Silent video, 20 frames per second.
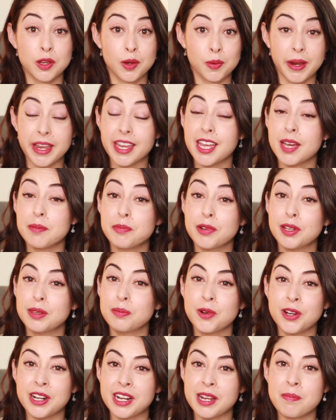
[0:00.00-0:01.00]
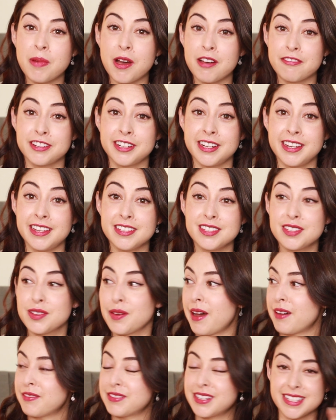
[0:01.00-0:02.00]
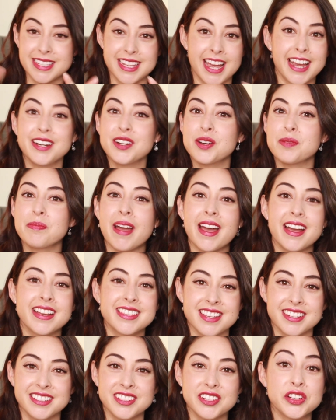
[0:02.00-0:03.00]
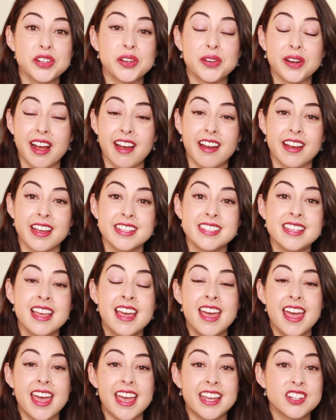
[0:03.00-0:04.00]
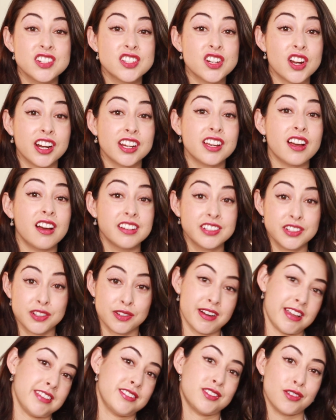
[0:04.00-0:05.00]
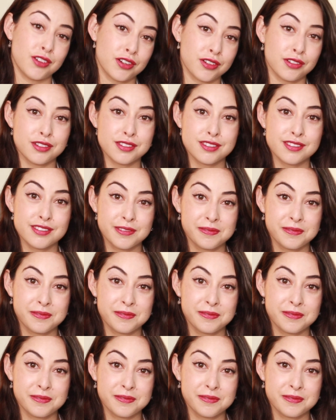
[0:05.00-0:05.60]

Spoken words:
you wake up with morning puffiness, you have designer bags under your eyes and dark under eye circles.